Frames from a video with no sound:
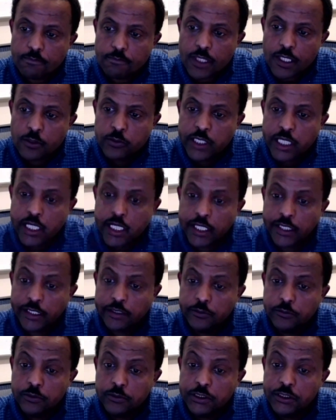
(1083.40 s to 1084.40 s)
we,
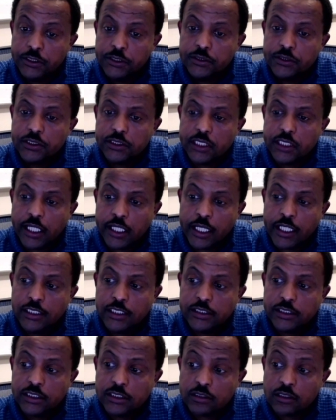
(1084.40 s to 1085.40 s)
we use an
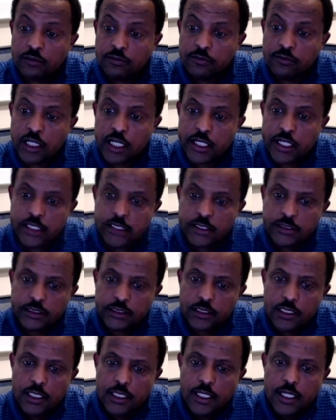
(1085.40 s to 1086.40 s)
analysis of variance
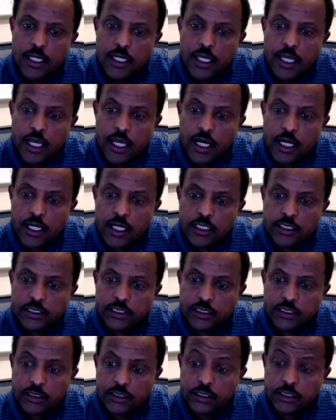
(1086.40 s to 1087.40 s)
at a
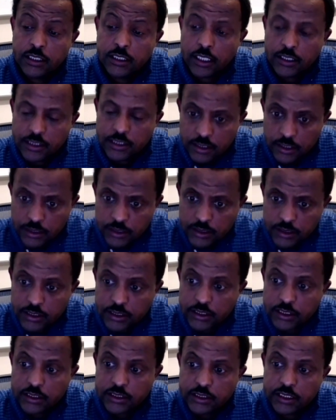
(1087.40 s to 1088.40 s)
st
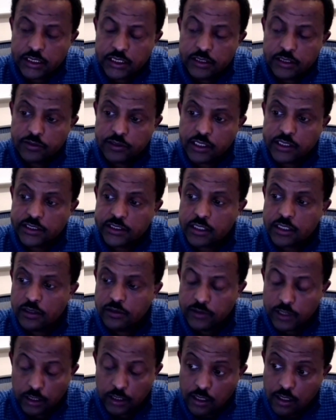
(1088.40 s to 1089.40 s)
statistical significance
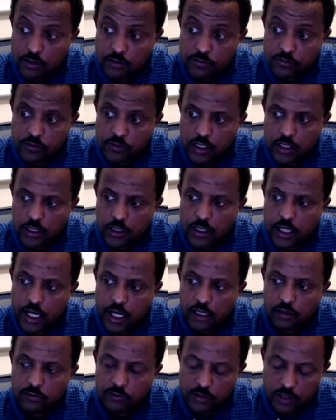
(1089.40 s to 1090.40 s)
level of uh,
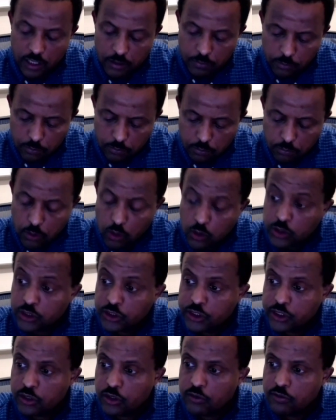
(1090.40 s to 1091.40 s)
alpha zero point
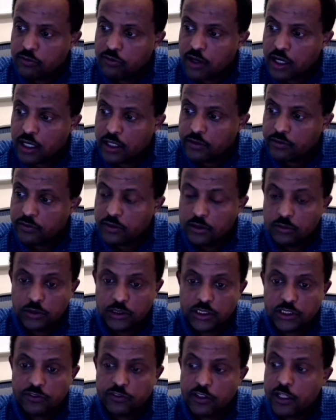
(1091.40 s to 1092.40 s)
zero five,
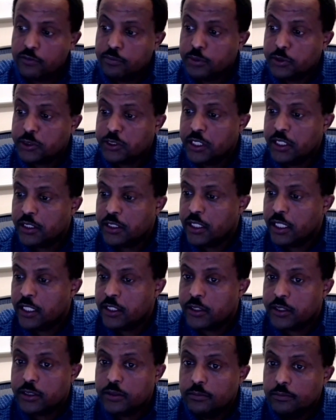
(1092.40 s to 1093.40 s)
which is five percent error.